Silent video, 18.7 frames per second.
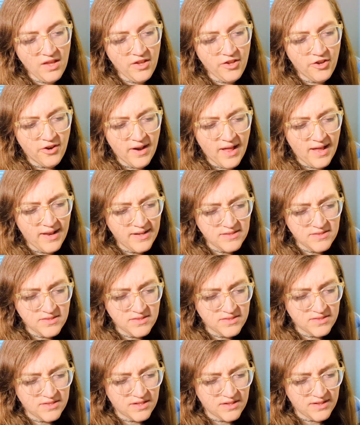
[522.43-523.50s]
you're not
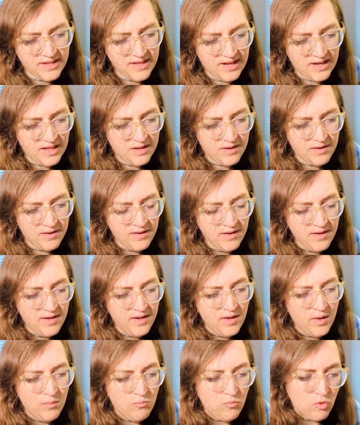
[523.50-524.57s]
necessarily getting
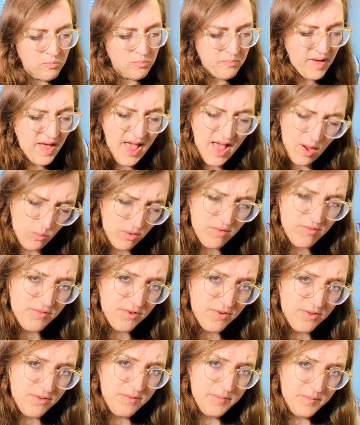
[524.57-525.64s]
more
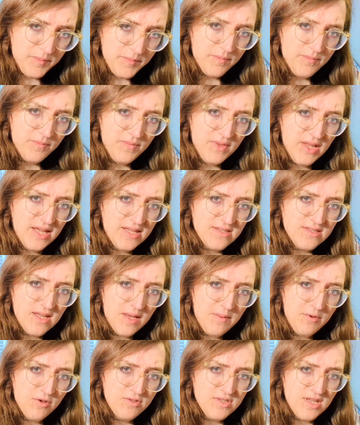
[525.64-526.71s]
powerful as
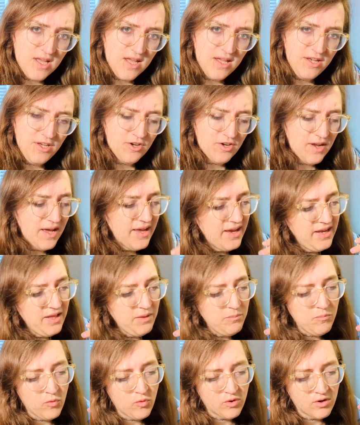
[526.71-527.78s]
time goes on. You're not
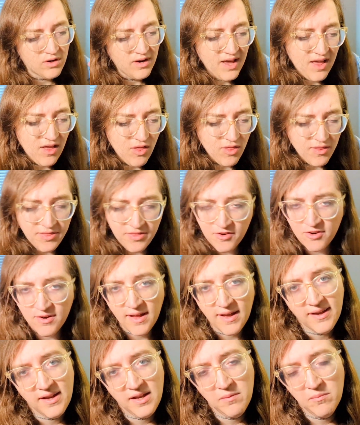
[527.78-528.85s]
getting more health. You're
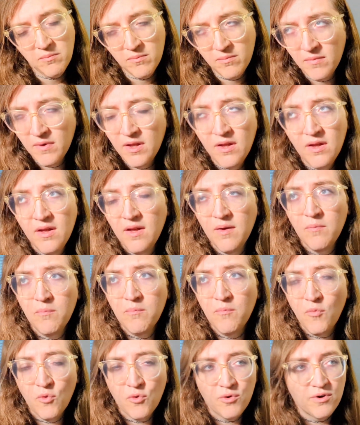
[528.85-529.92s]
not getting
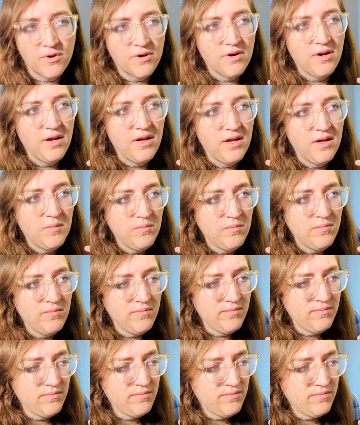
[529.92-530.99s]
more
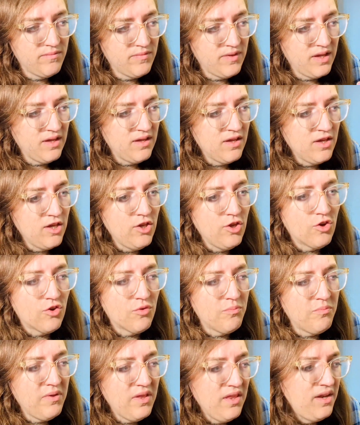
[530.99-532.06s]
like your
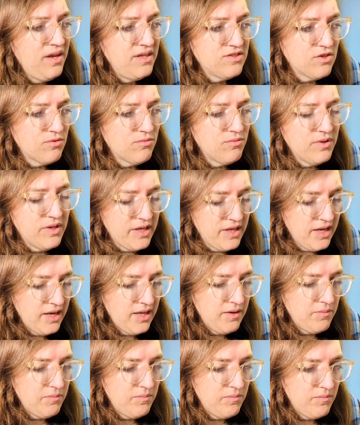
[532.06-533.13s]
abilities aren't really
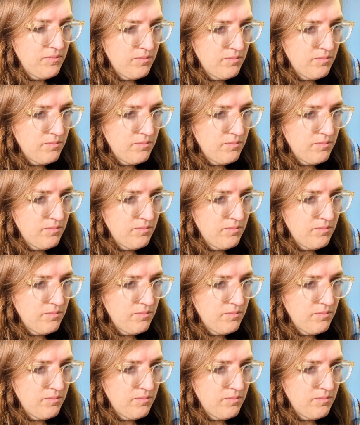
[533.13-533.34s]
getting